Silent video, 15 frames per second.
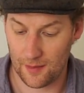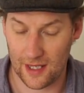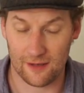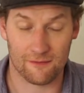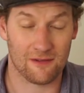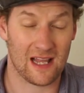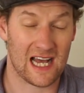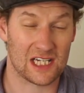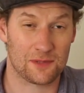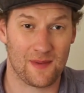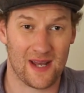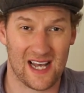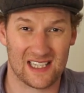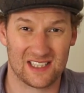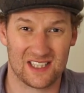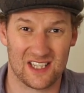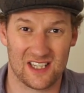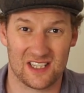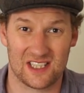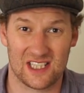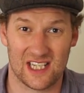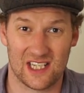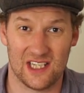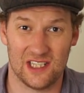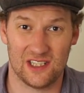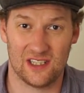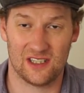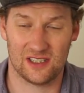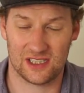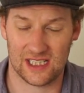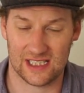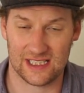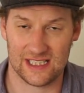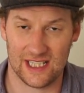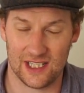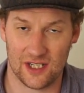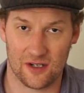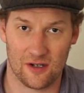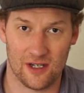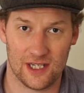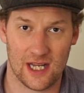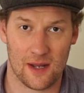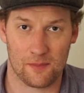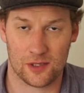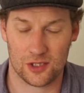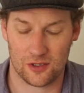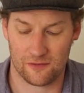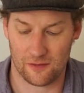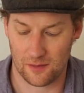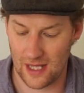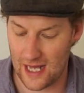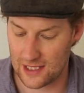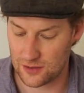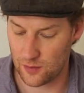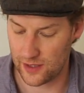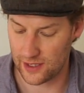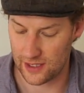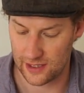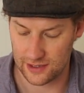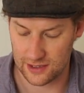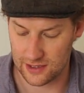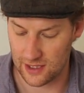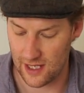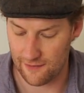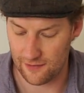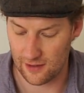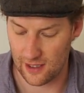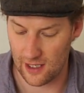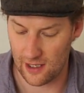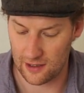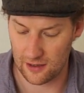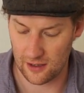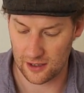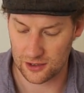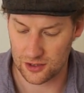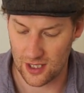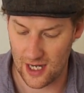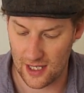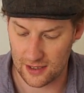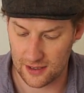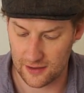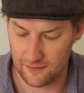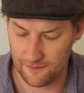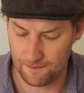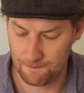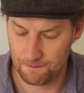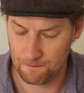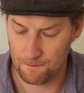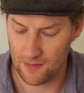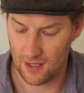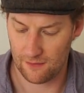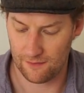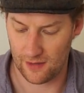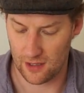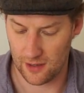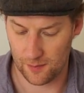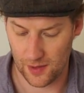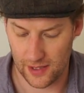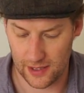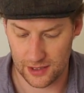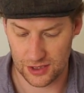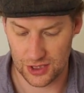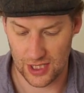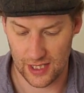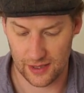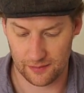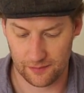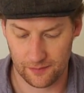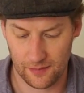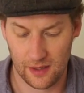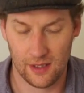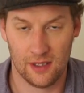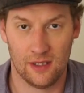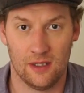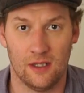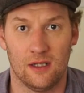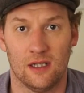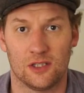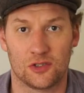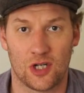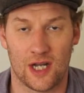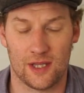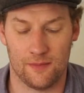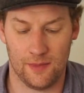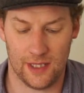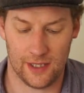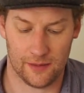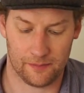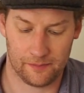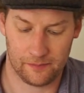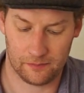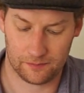getting flashbacks to the 60-degree temperature from last week. It's definitely under extracted. Very plain Jane. Let's try the medium.